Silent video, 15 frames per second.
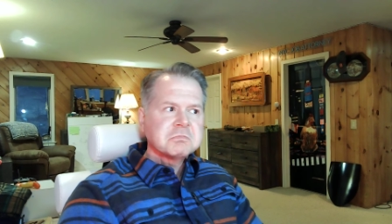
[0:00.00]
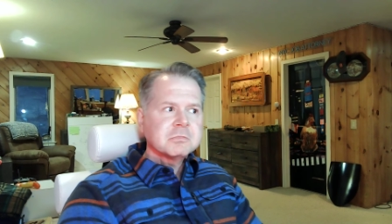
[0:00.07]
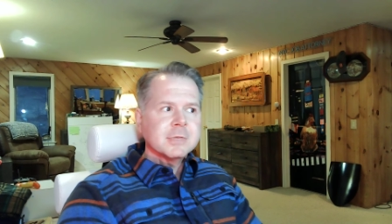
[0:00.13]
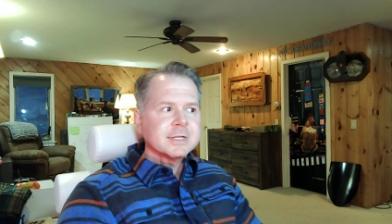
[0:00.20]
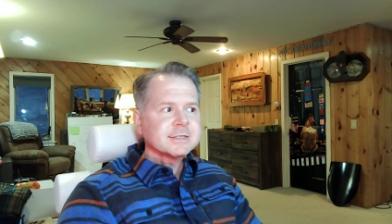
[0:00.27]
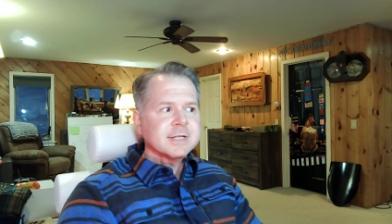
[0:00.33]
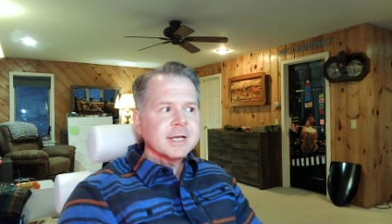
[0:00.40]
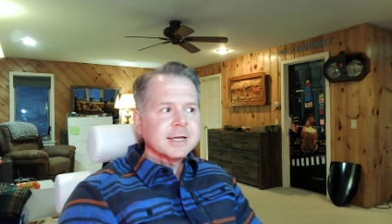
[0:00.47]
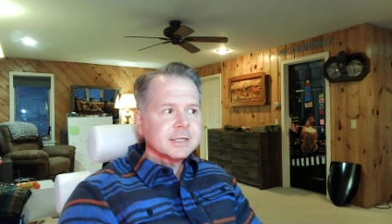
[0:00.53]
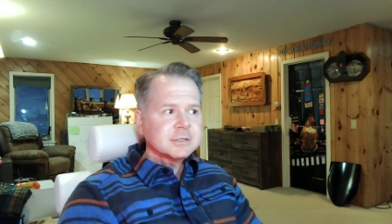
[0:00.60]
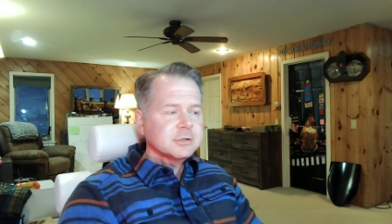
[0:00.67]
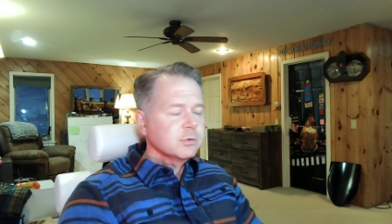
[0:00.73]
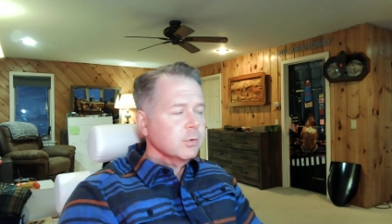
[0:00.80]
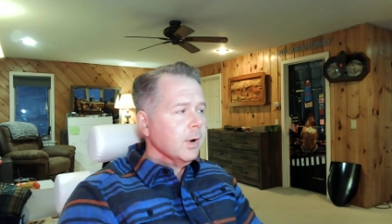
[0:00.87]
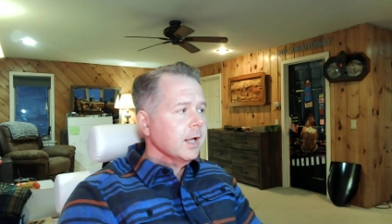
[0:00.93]
let's not get
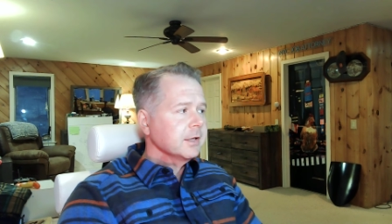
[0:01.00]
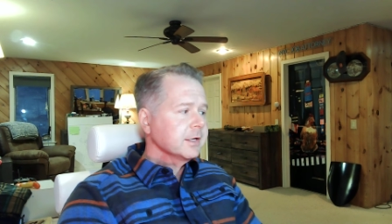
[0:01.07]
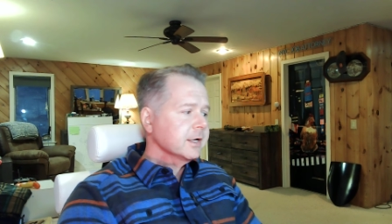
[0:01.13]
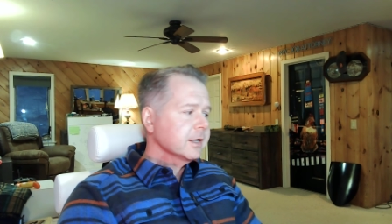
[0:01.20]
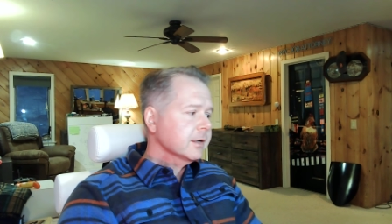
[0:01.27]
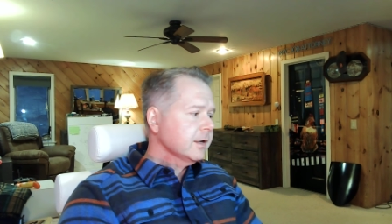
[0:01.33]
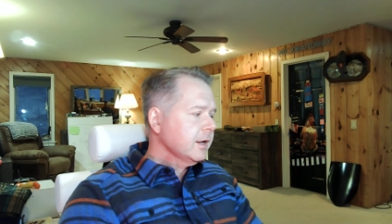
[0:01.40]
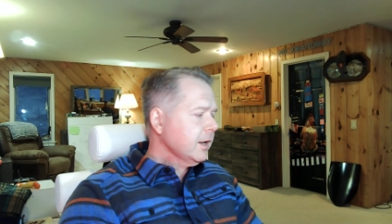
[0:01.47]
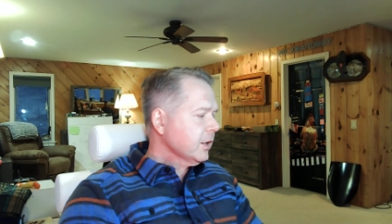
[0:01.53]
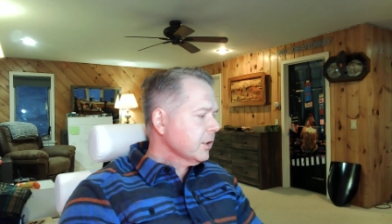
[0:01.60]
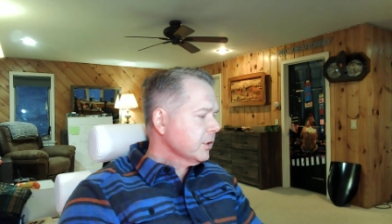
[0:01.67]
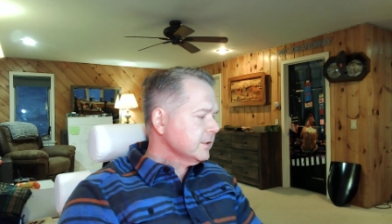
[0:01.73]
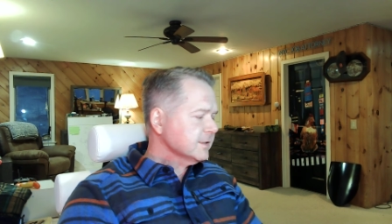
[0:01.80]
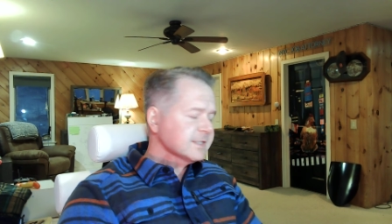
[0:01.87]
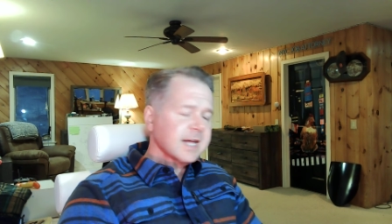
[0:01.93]
too wild here,
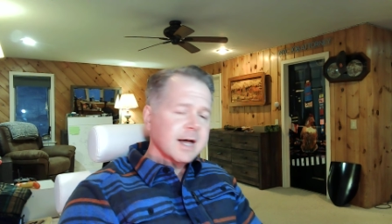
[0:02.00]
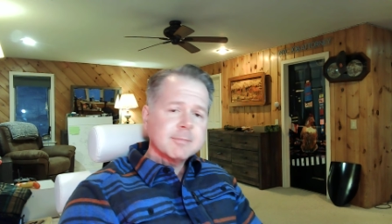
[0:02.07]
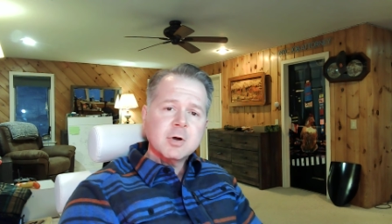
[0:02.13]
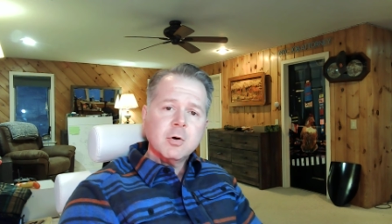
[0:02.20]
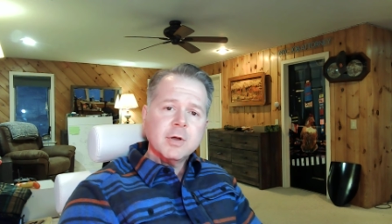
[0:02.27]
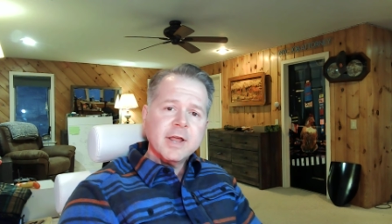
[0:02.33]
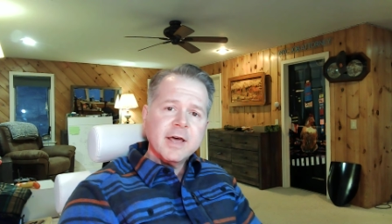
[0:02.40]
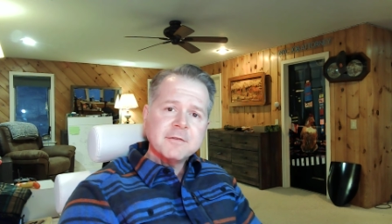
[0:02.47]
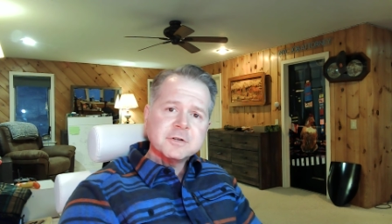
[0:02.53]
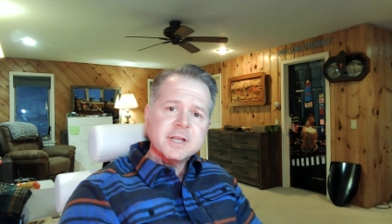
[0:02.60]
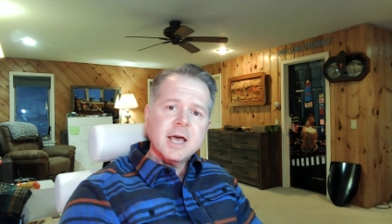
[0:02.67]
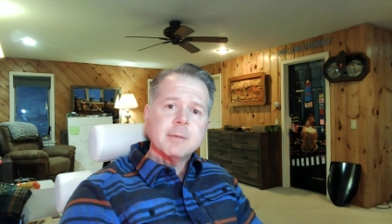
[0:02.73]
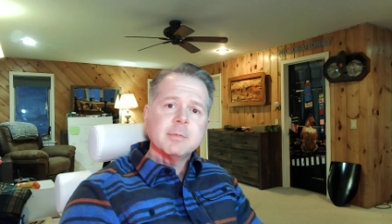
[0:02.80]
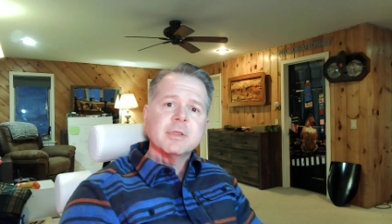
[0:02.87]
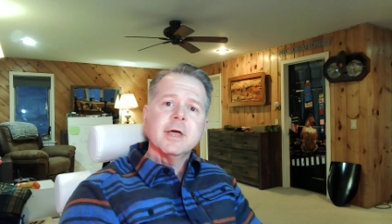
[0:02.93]
couldn't stop going after
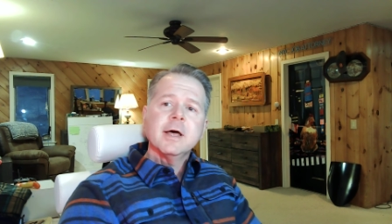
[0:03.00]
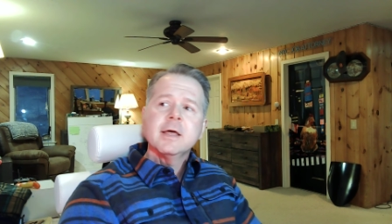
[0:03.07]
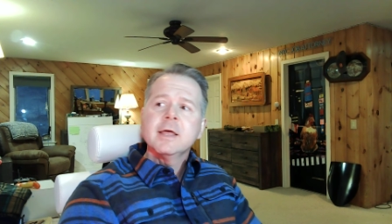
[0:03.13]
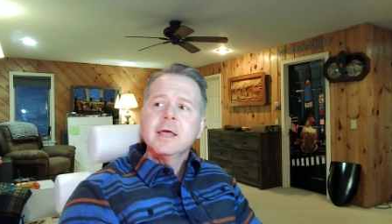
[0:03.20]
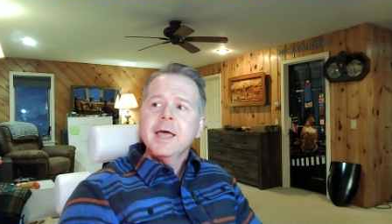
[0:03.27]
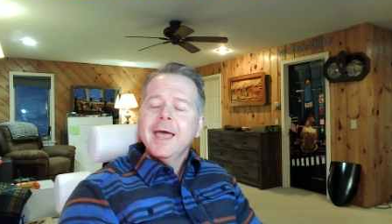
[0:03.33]
Tabitha,